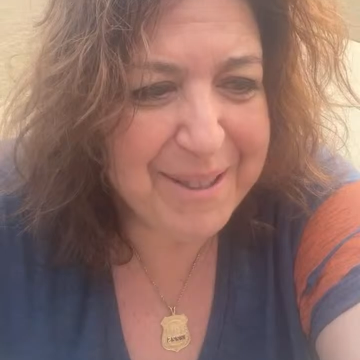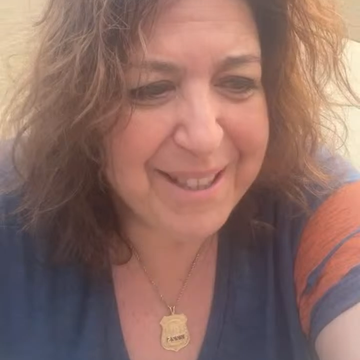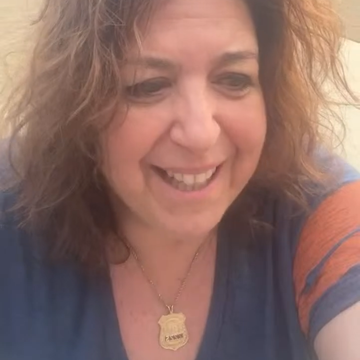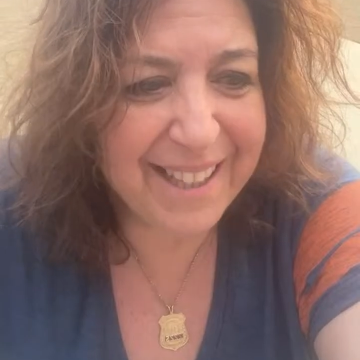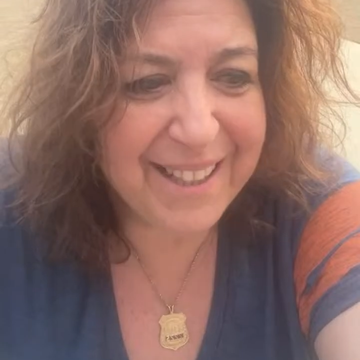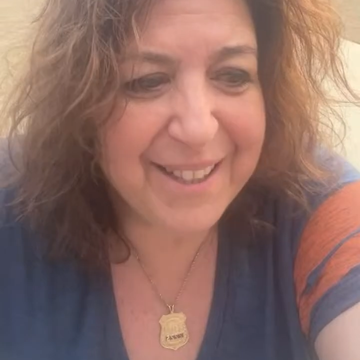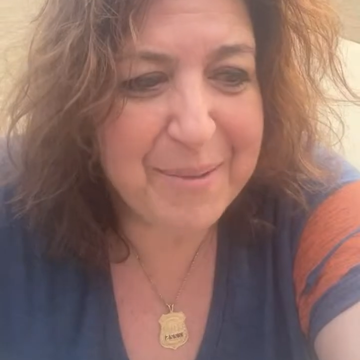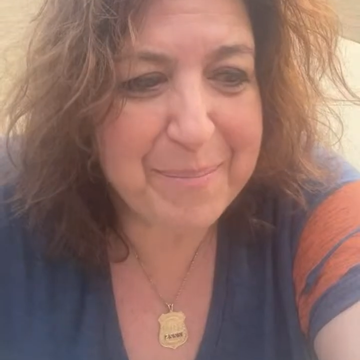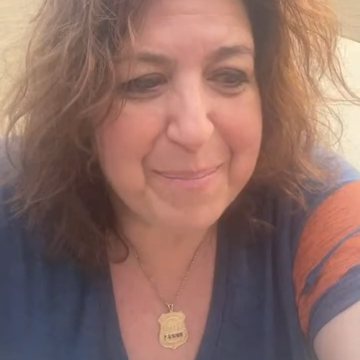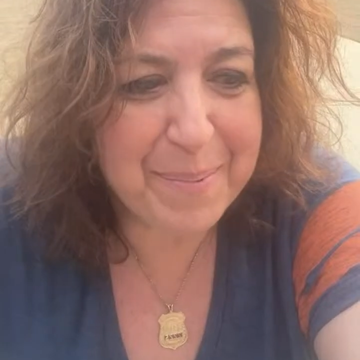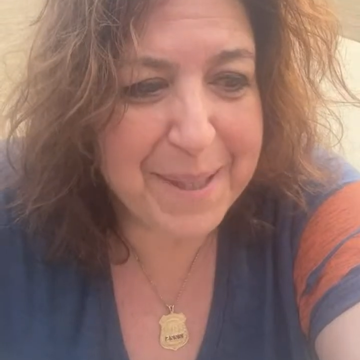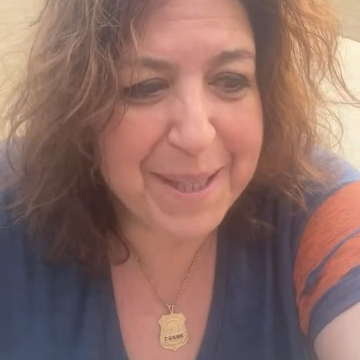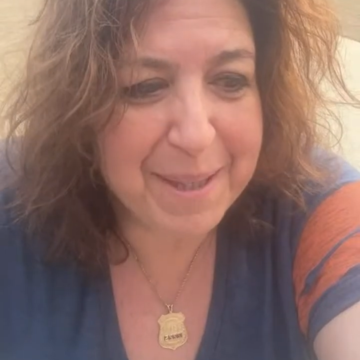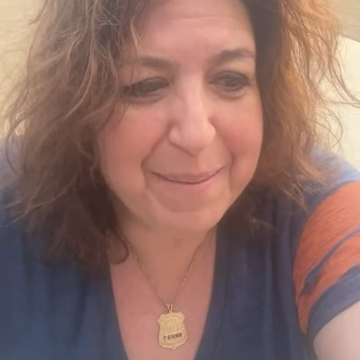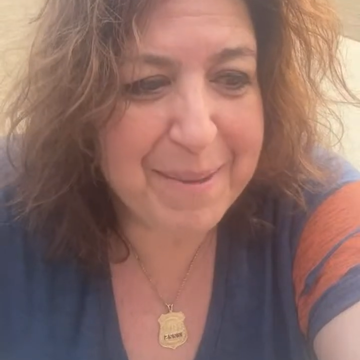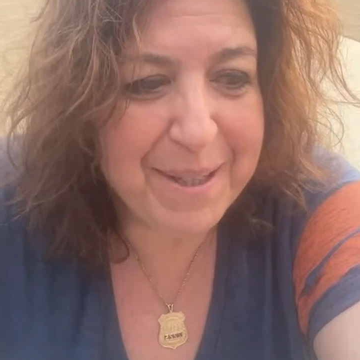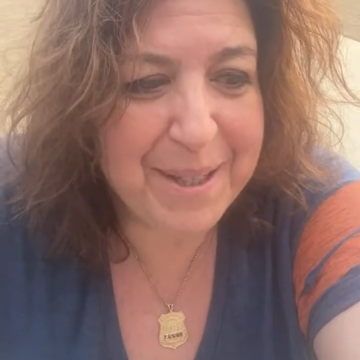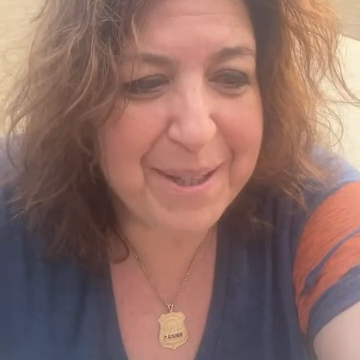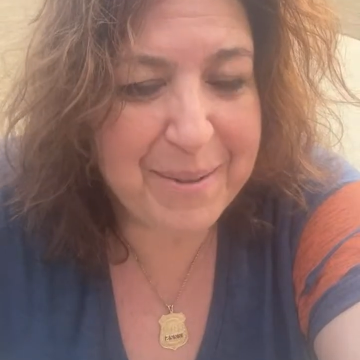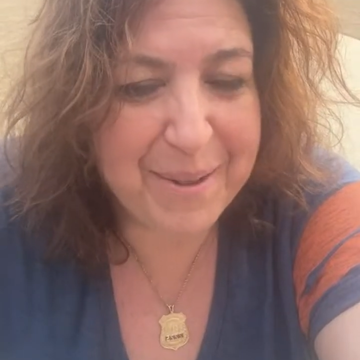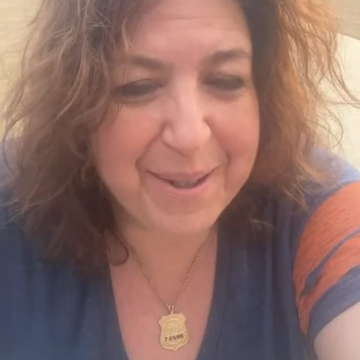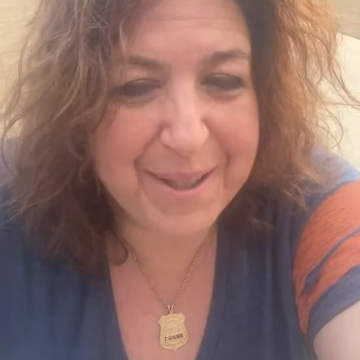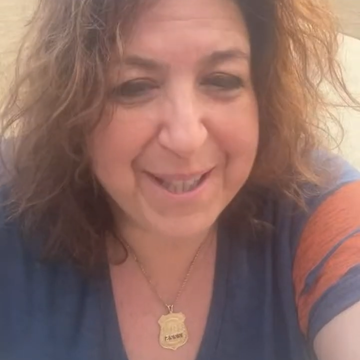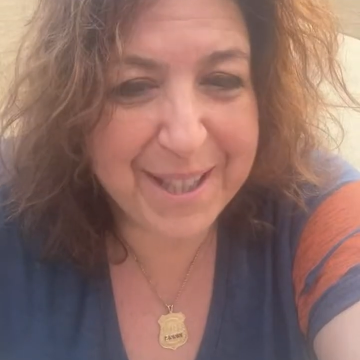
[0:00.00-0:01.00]
like, you're bringing me
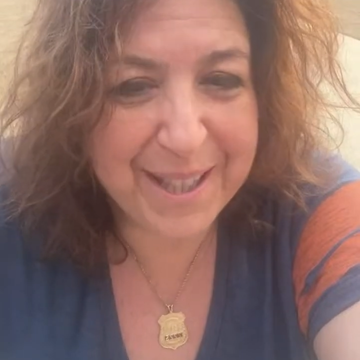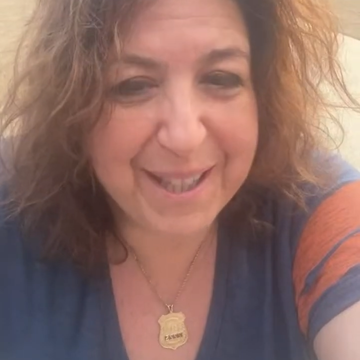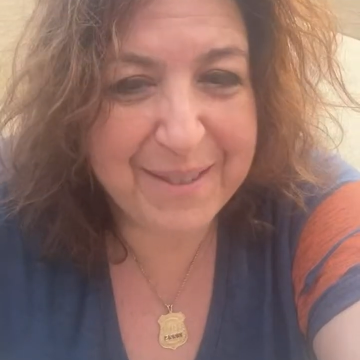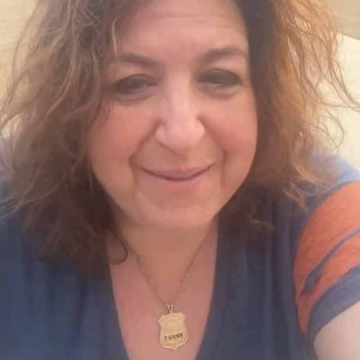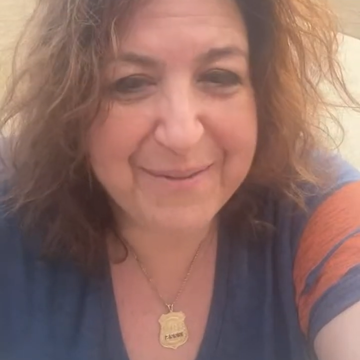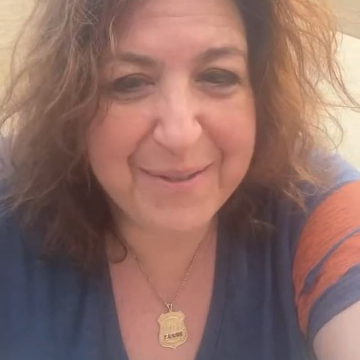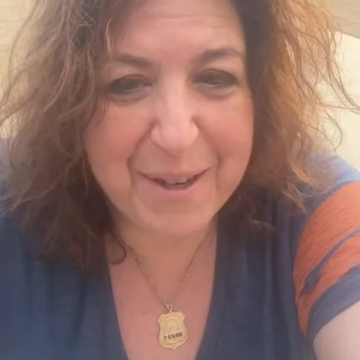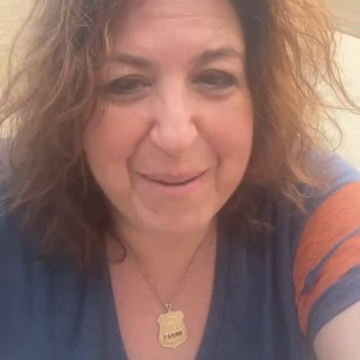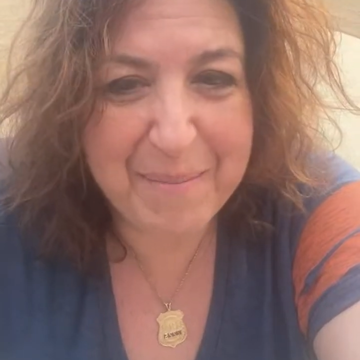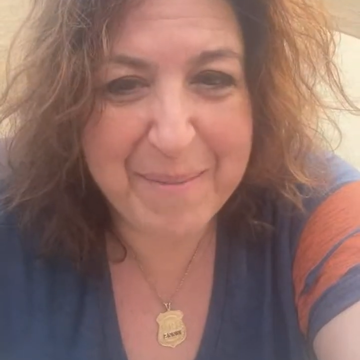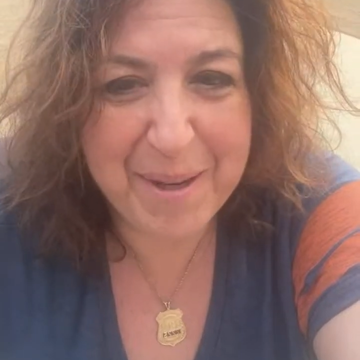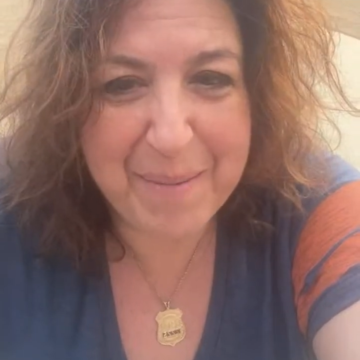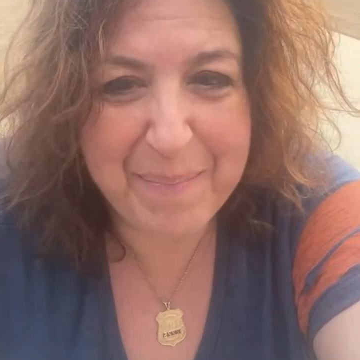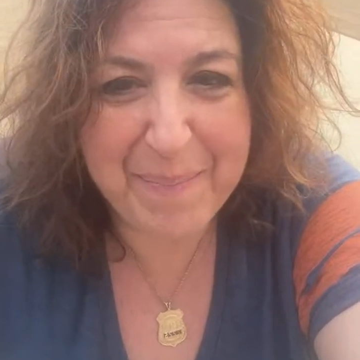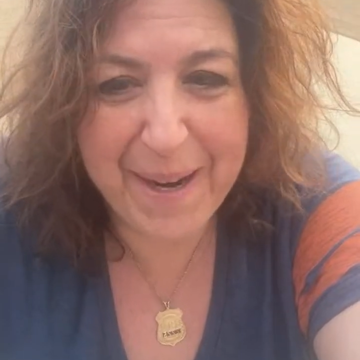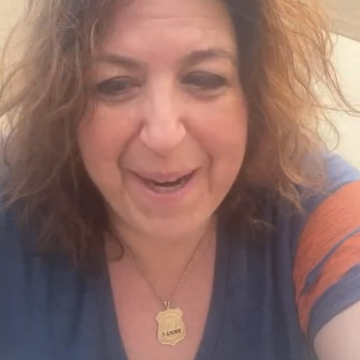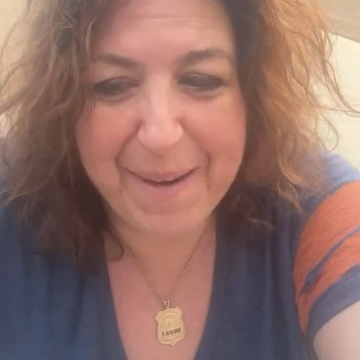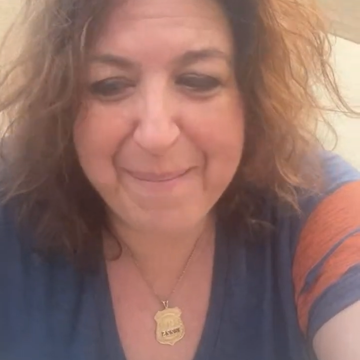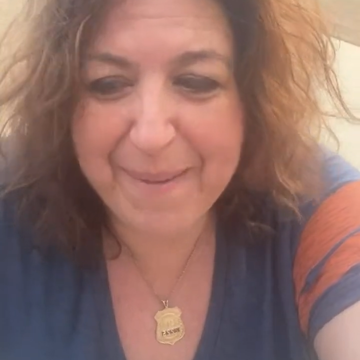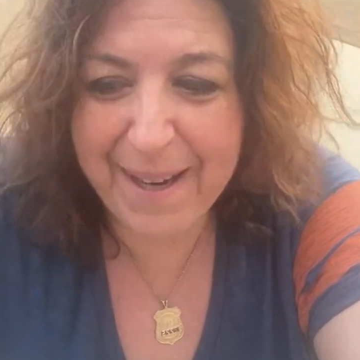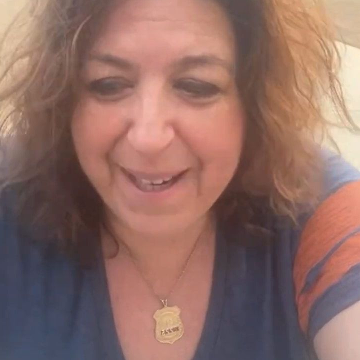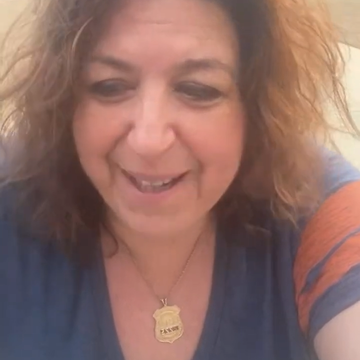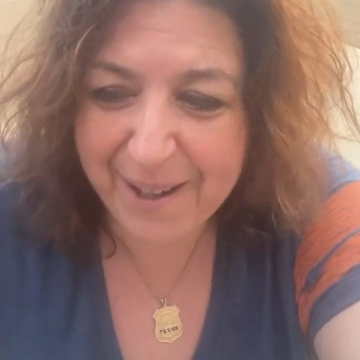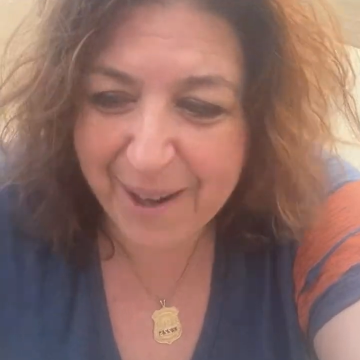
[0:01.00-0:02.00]
to a chicken farmer to
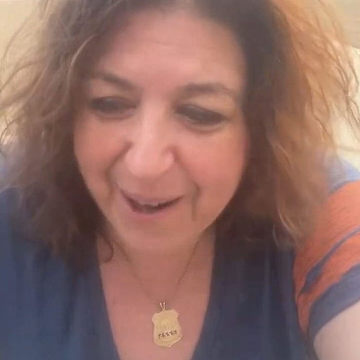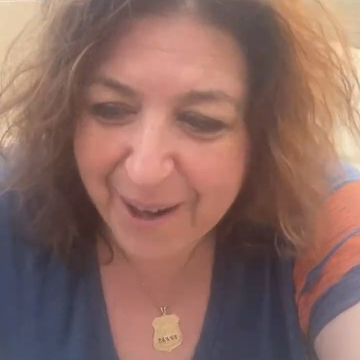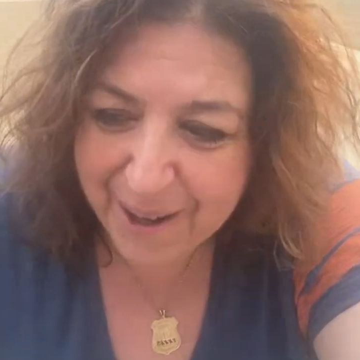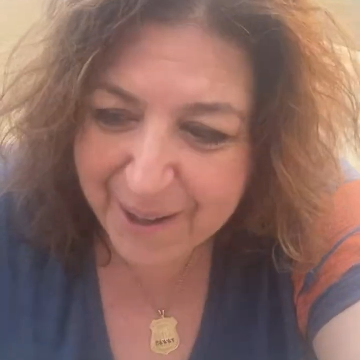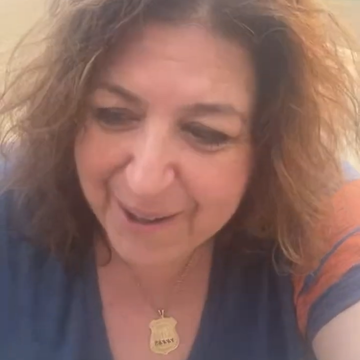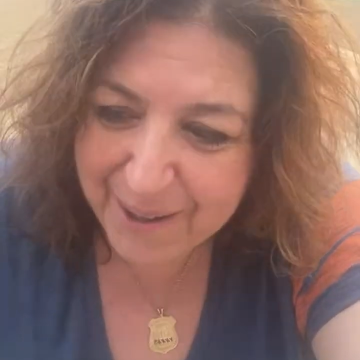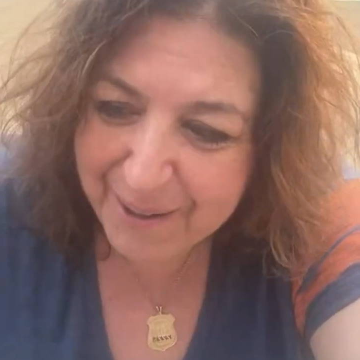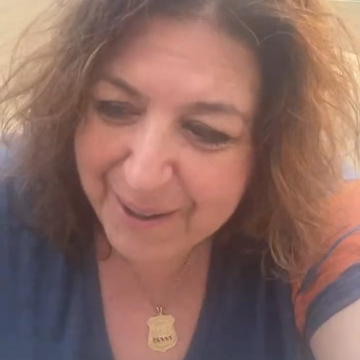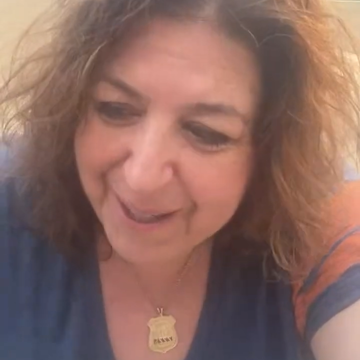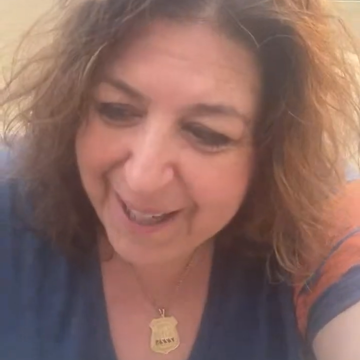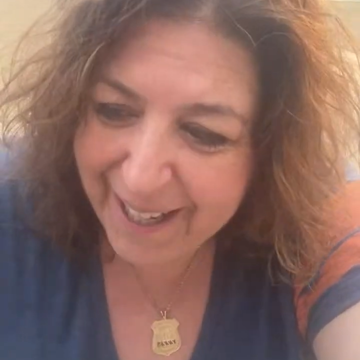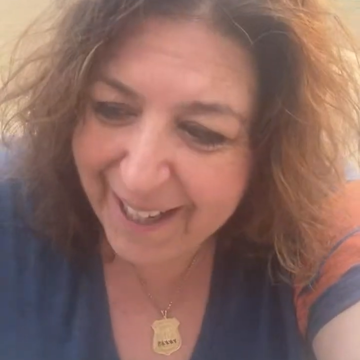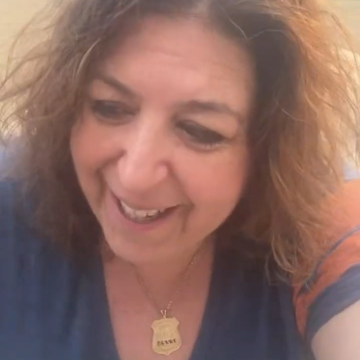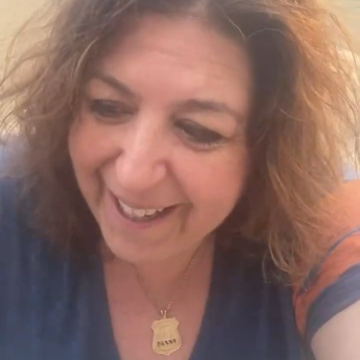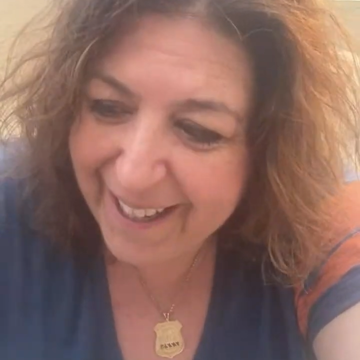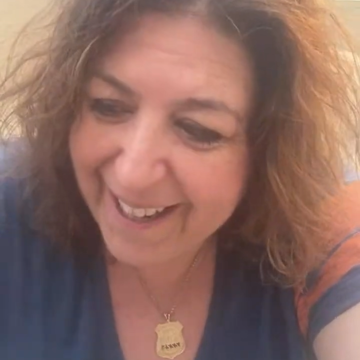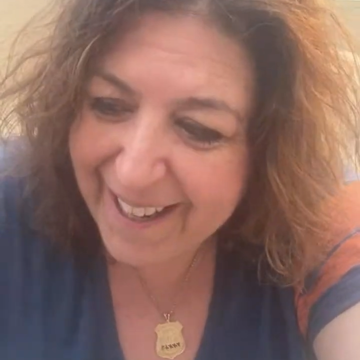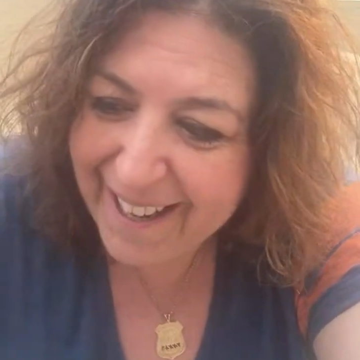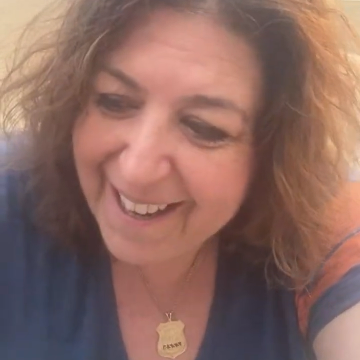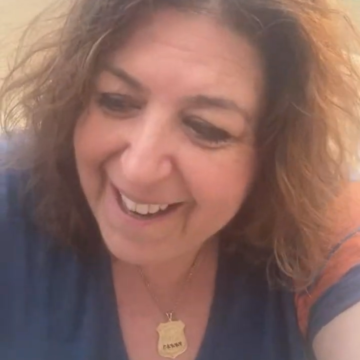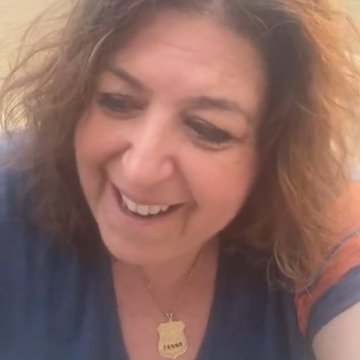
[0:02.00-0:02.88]
paint my car. Okay.